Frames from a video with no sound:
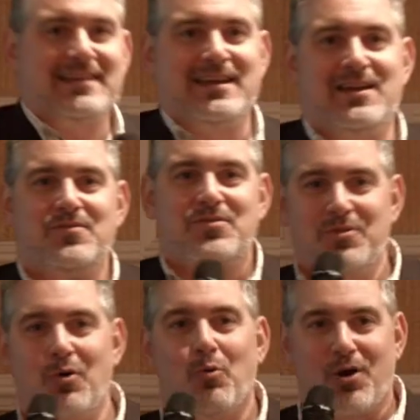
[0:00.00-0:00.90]
in
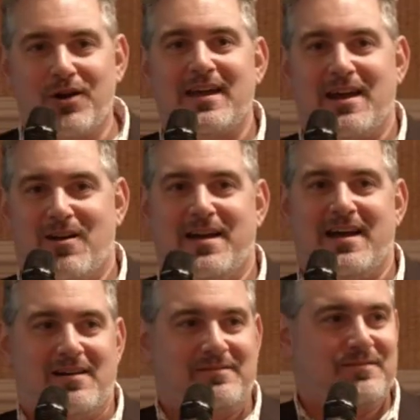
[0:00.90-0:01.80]
the work
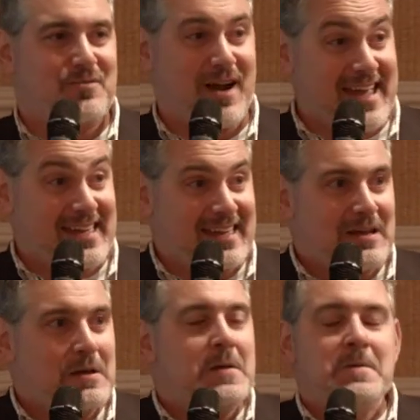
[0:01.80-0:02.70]
area, right?
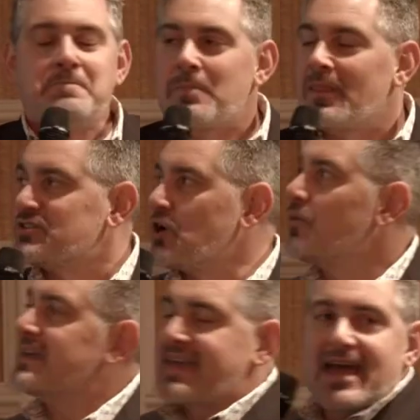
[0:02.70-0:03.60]
So
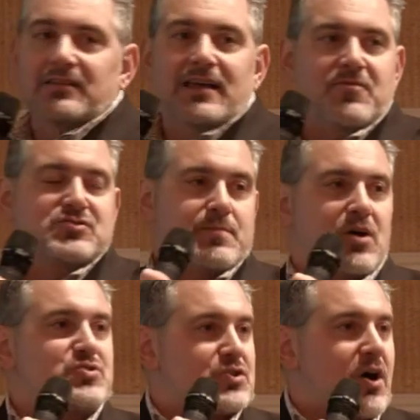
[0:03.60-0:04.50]
we can leverage
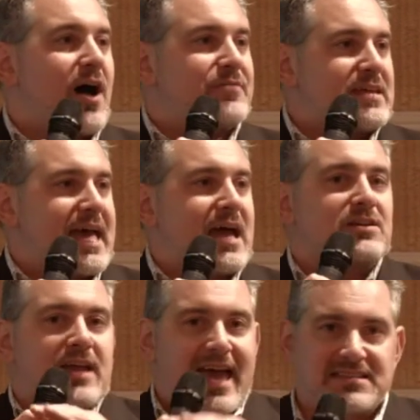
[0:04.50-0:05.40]
emotion off the
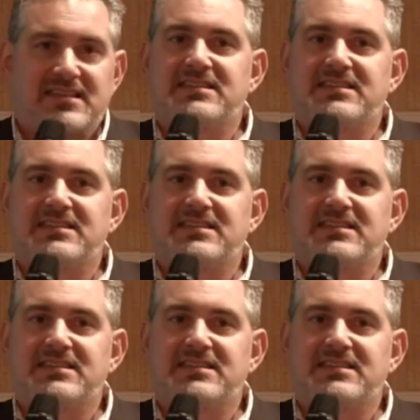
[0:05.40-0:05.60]
end as a